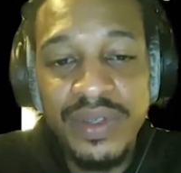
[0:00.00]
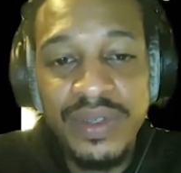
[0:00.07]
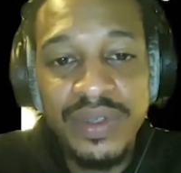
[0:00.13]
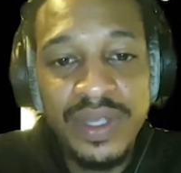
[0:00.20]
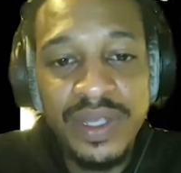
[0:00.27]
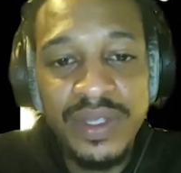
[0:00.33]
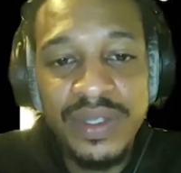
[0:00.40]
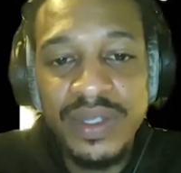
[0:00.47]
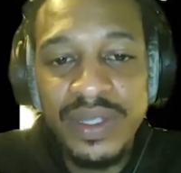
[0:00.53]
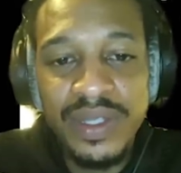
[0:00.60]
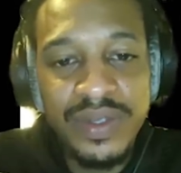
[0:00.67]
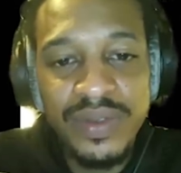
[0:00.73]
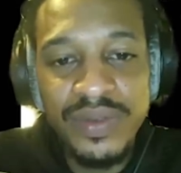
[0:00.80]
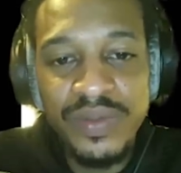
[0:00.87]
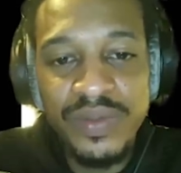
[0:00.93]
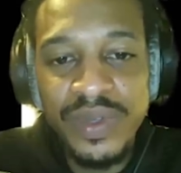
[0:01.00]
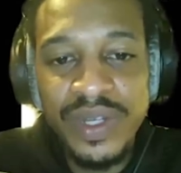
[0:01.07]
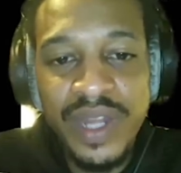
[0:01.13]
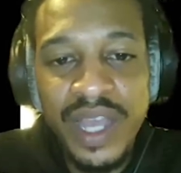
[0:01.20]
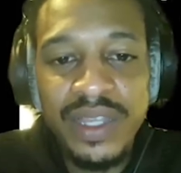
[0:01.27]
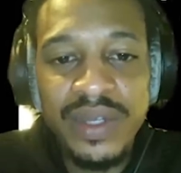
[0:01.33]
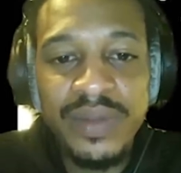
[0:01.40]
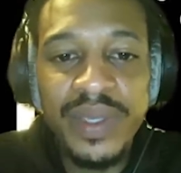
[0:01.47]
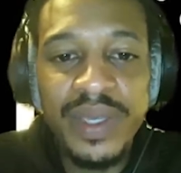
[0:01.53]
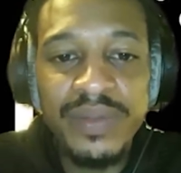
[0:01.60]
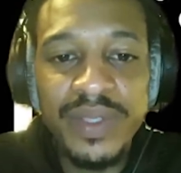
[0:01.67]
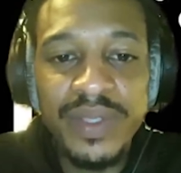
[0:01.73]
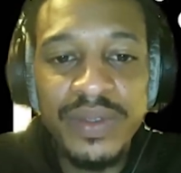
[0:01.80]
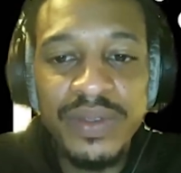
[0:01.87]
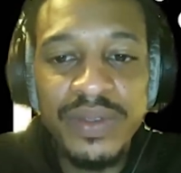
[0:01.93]
then we're not going to be able
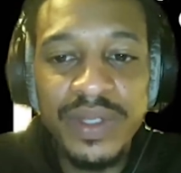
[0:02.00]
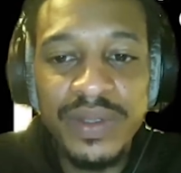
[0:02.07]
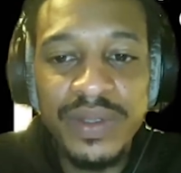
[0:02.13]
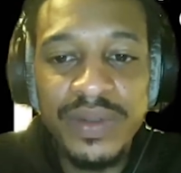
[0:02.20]
to do it.